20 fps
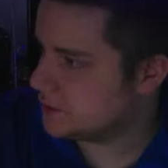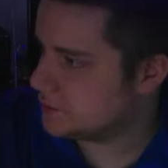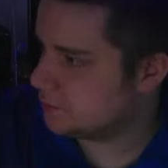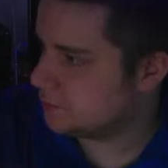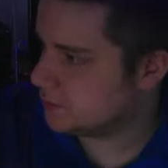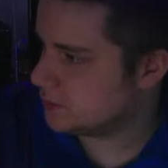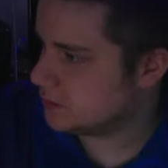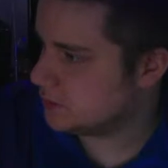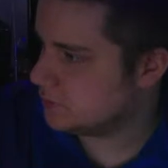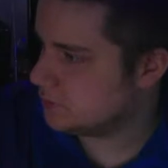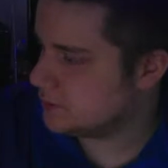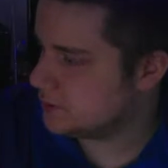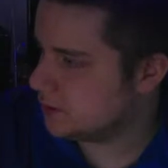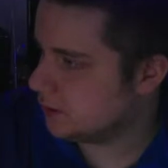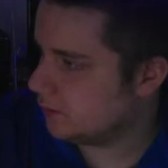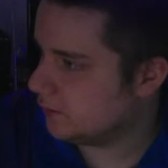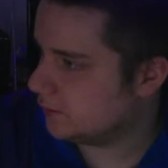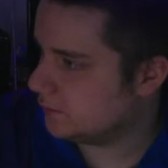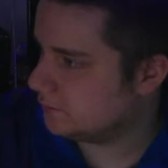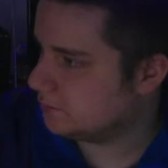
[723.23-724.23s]
we'll use
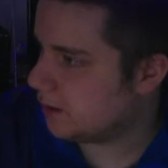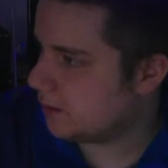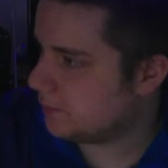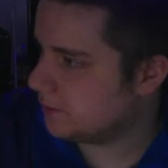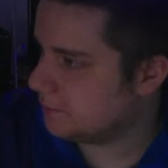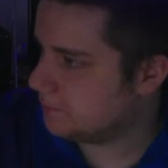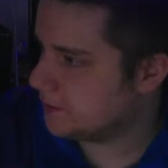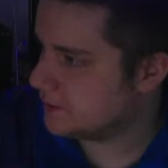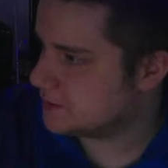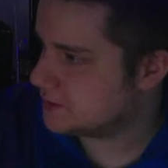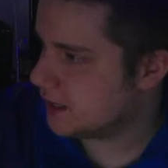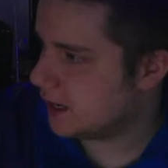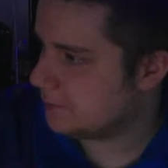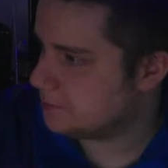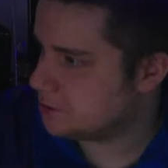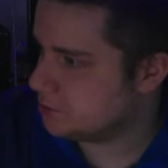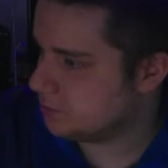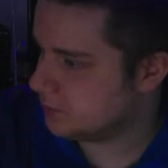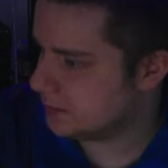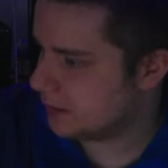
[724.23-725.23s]
here. Probably the best
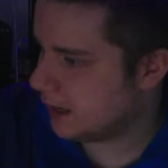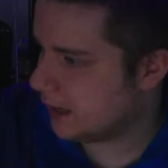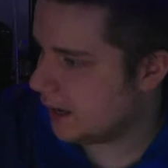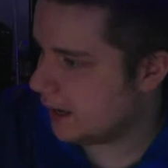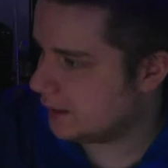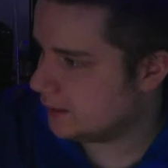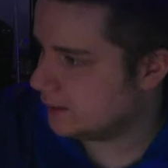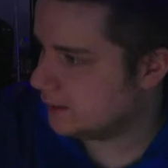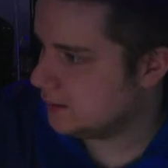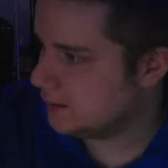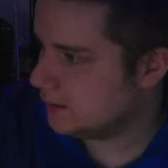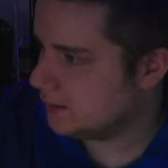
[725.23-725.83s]
option we got.